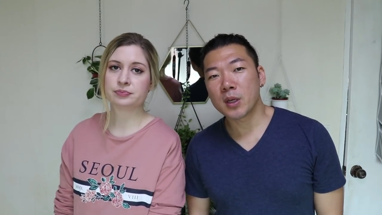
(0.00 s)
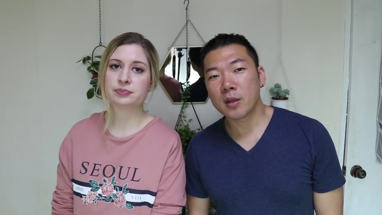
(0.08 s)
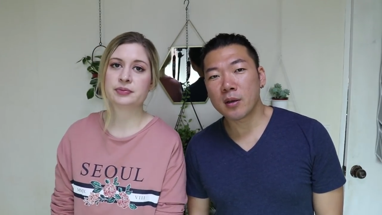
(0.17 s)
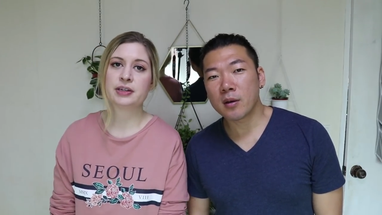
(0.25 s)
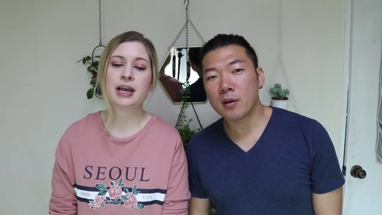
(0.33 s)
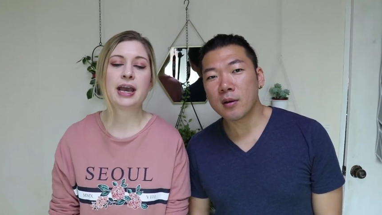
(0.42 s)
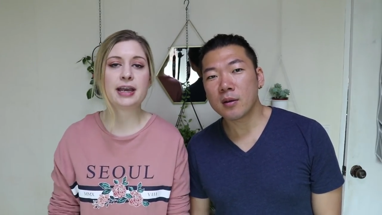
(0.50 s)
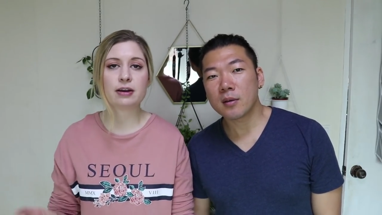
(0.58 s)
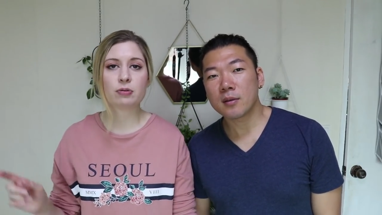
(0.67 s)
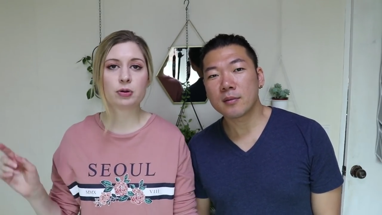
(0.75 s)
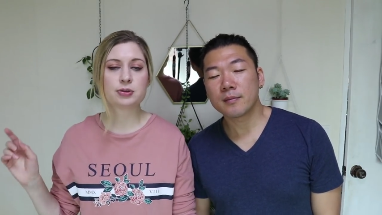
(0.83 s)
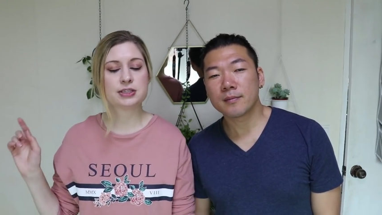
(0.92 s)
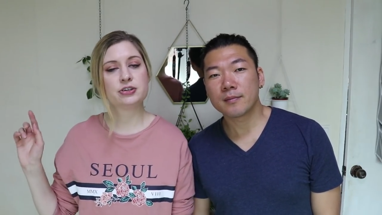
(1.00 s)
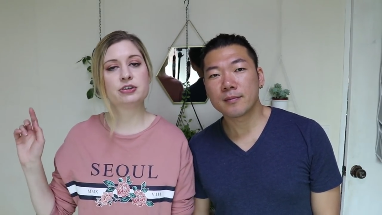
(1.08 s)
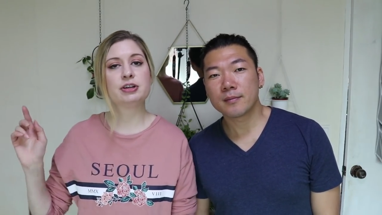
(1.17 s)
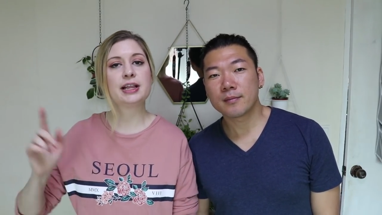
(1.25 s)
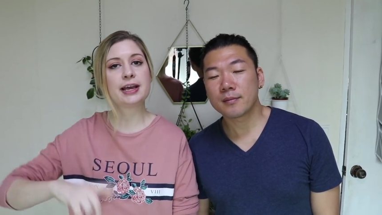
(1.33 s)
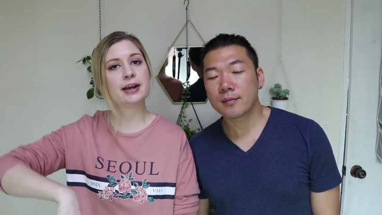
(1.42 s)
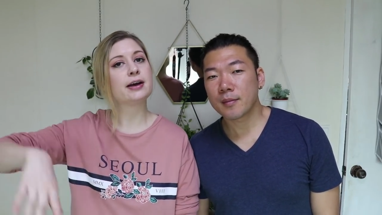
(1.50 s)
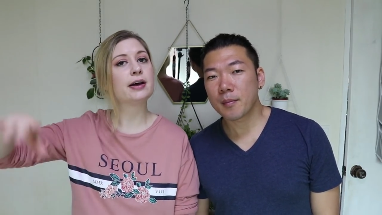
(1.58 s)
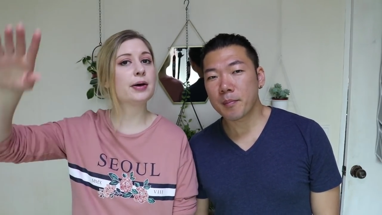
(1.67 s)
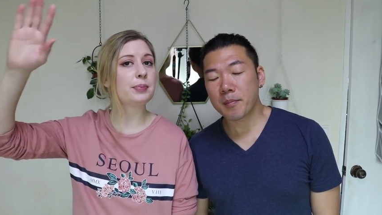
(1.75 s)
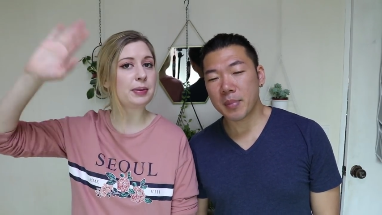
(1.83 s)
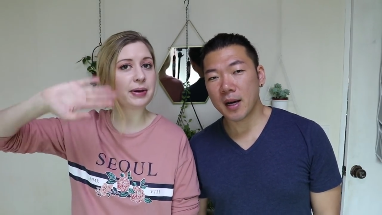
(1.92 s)
Speaker 1: media. And we will see you
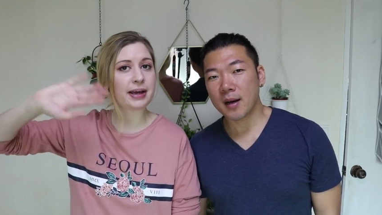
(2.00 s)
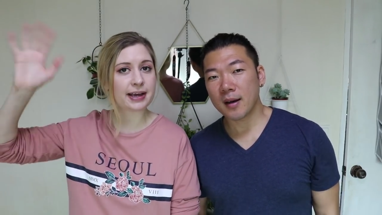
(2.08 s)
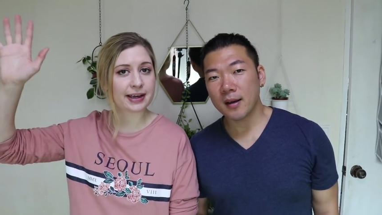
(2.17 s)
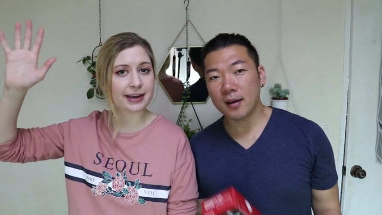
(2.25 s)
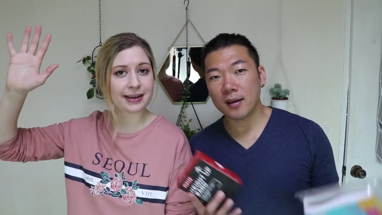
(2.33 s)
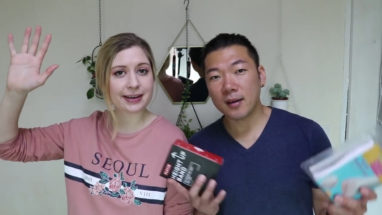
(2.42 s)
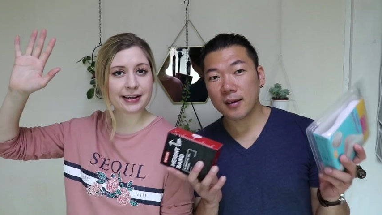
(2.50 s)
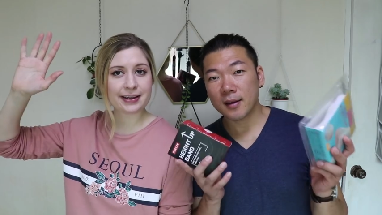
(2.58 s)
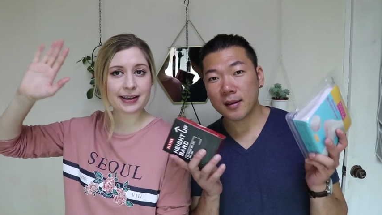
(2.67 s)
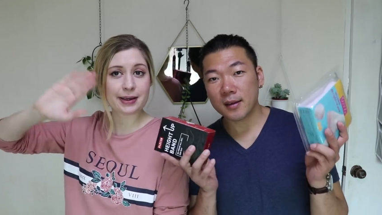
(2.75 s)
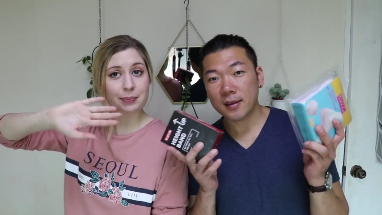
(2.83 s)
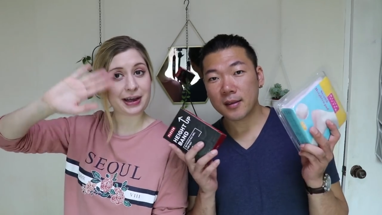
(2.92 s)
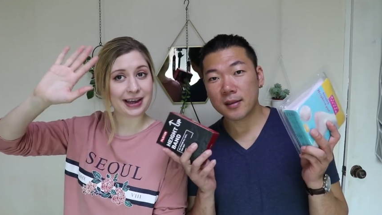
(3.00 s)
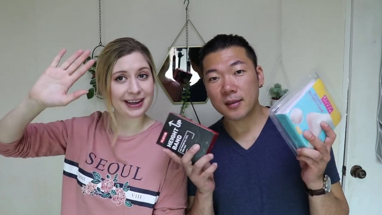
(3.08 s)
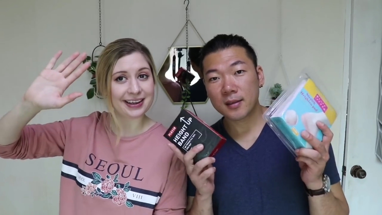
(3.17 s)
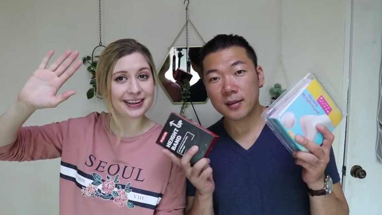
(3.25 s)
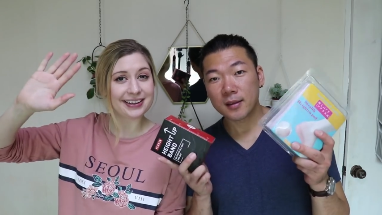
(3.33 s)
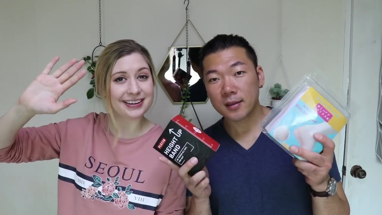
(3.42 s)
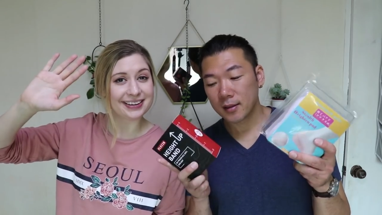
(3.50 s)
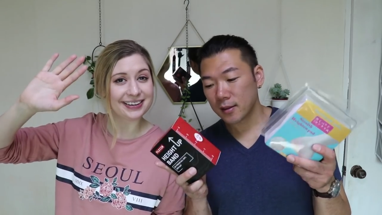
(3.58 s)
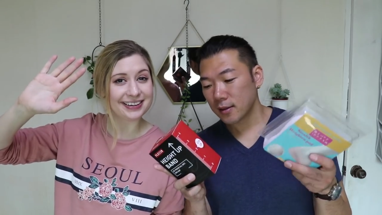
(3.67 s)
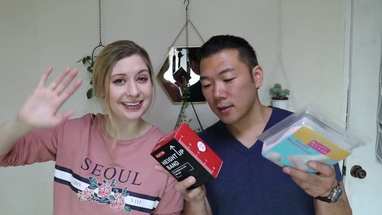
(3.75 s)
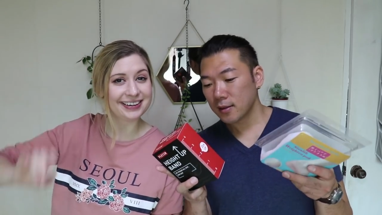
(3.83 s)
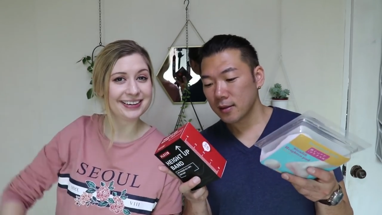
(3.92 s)
later.
Speaker 2: Bye-bye. Bye. Bye.
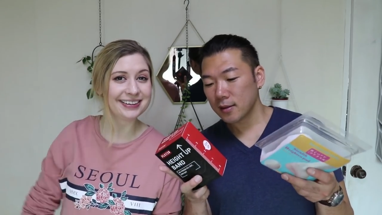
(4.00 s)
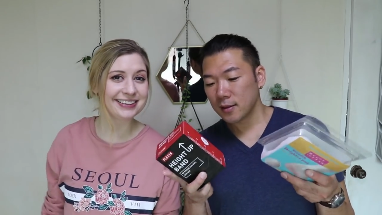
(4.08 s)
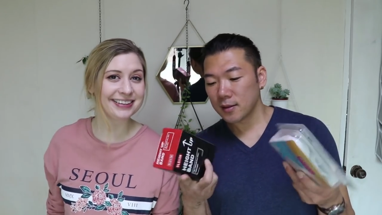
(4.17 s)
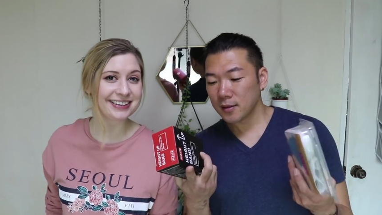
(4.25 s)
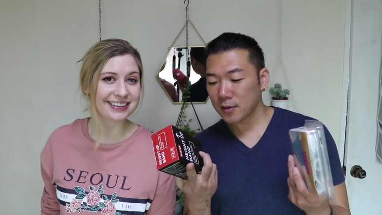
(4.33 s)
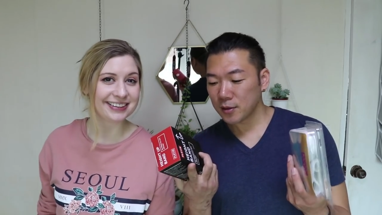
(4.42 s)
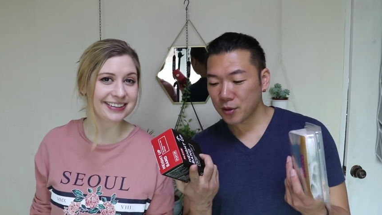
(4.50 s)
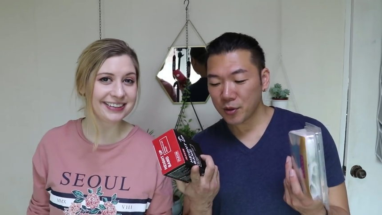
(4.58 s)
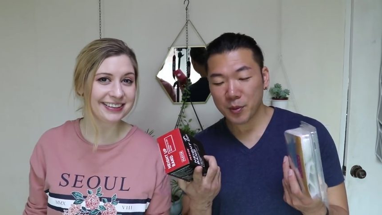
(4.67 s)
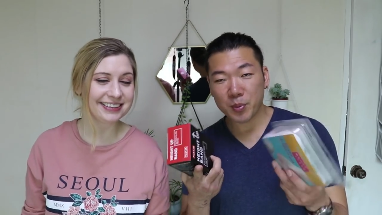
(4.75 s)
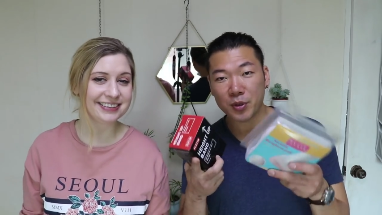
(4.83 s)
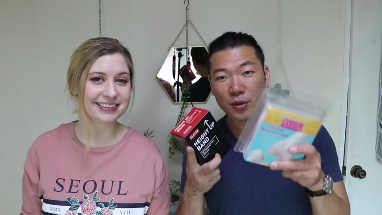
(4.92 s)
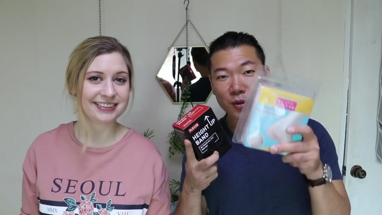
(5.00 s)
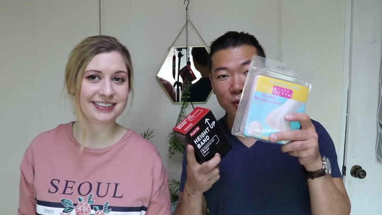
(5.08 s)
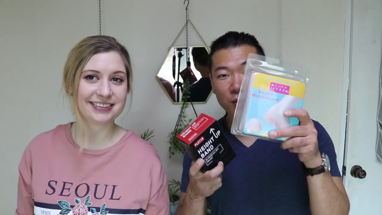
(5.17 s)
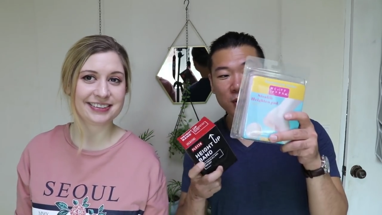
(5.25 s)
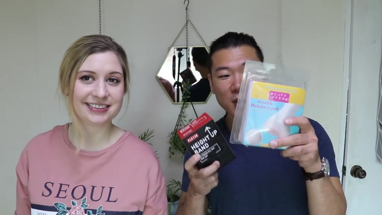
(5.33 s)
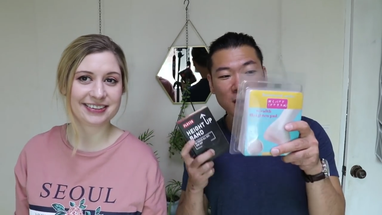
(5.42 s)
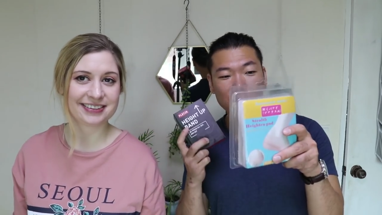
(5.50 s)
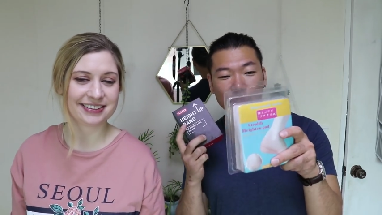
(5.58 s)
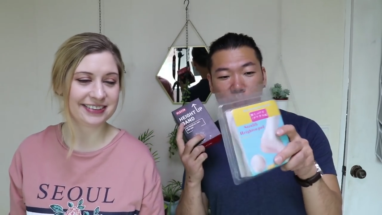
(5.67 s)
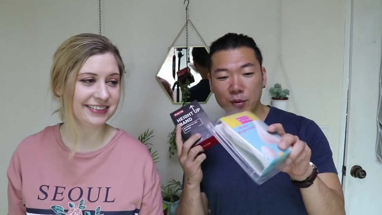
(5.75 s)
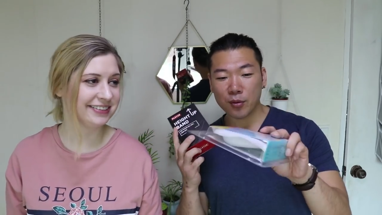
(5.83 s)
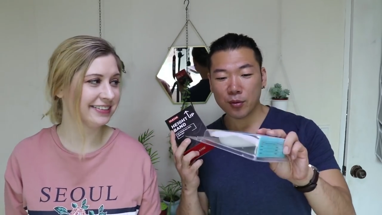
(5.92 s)
So if you
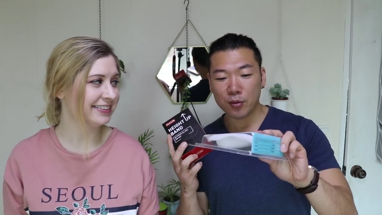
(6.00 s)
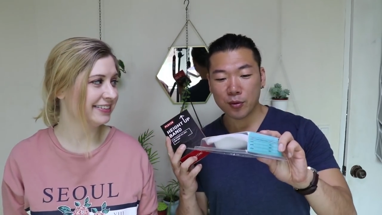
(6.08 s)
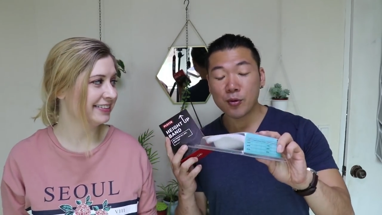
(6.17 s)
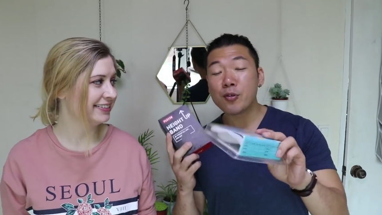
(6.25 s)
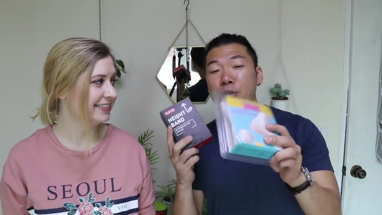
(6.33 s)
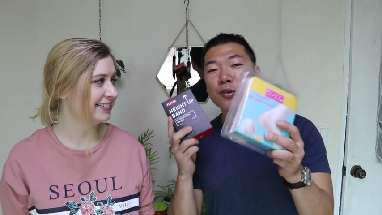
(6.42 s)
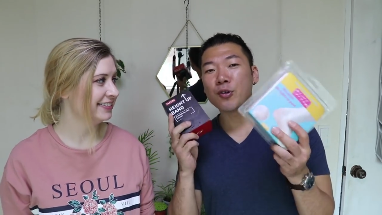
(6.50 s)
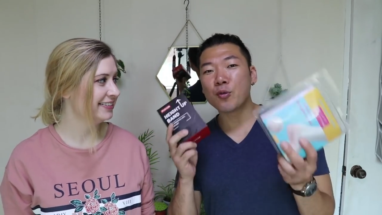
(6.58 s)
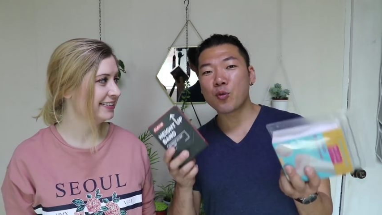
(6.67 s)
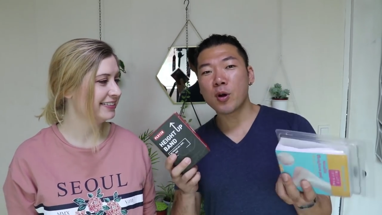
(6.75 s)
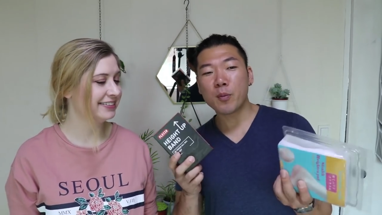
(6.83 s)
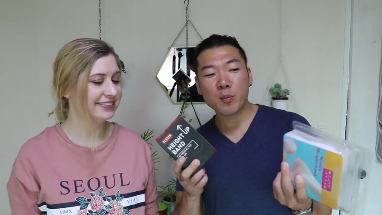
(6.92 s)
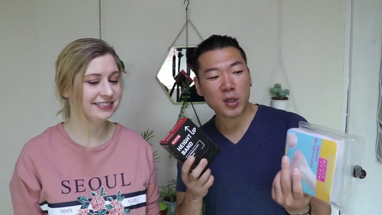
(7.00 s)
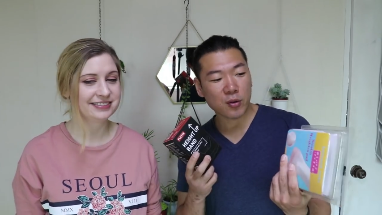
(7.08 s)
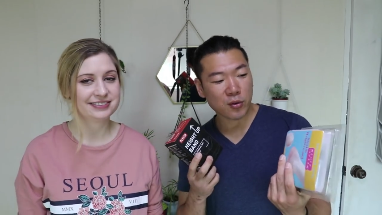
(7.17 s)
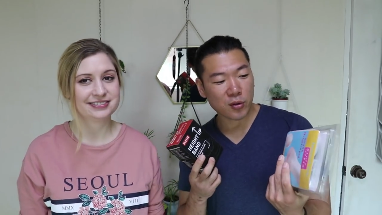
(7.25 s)
like to, you want me to